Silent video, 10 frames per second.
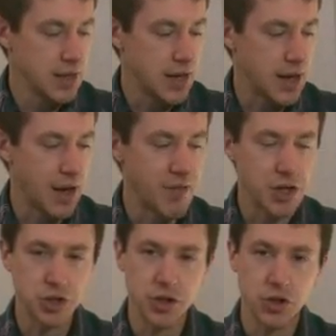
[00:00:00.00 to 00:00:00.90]
I've
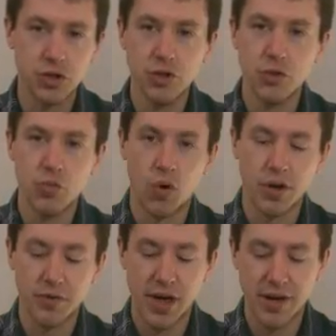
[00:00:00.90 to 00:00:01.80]
actually included one
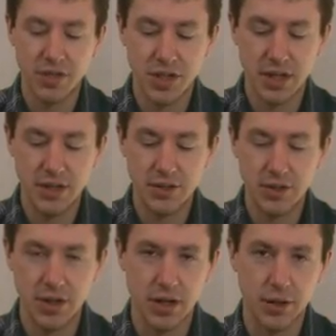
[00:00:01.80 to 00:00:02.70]
of Naivetea's
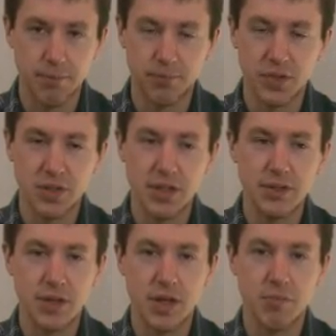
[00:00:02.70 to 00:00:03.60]

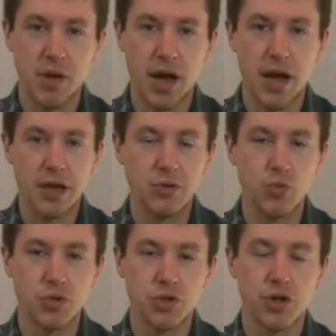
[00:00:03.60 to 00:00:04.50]
teas in my
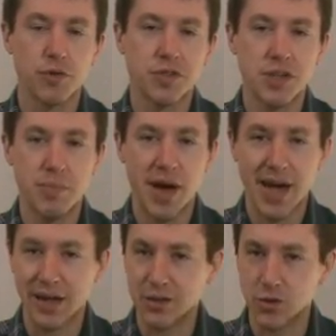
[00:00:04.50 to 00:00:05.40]
reserve tea
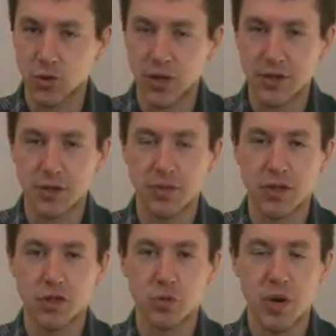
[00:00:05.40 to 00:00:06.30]
package, so that's something
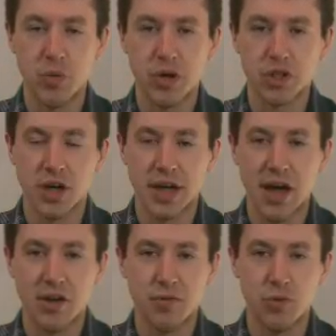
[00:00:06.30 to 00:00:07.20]
that you may want to check
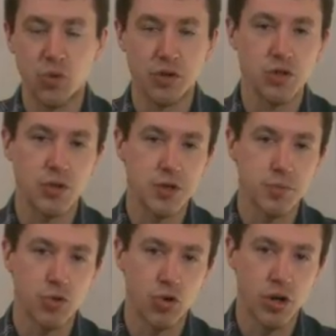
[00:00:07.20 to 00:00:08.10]
out if you want to
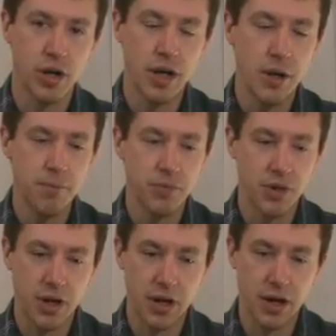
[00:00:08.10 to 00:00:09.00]
explore
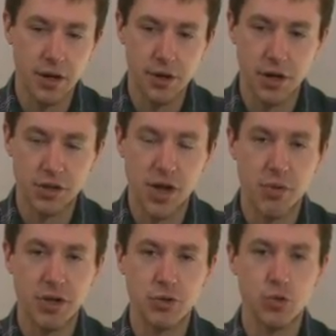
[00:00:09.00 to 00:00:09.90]
a good
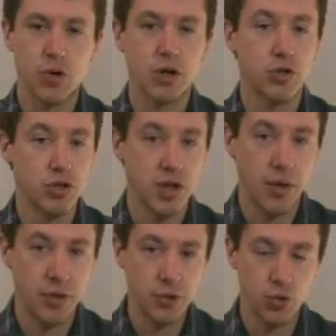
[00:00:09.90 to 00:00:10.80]
Taiwanese
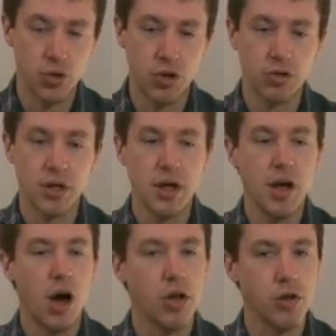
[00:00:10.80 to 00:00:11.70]
oolong,
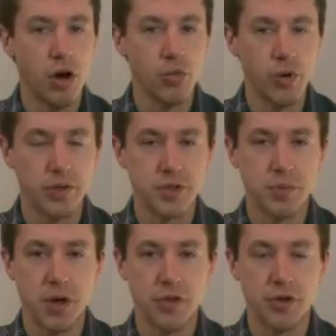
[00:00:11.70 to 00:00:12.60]
along with
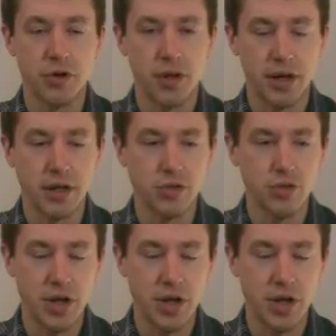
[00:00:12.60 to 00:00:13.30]
some other, like a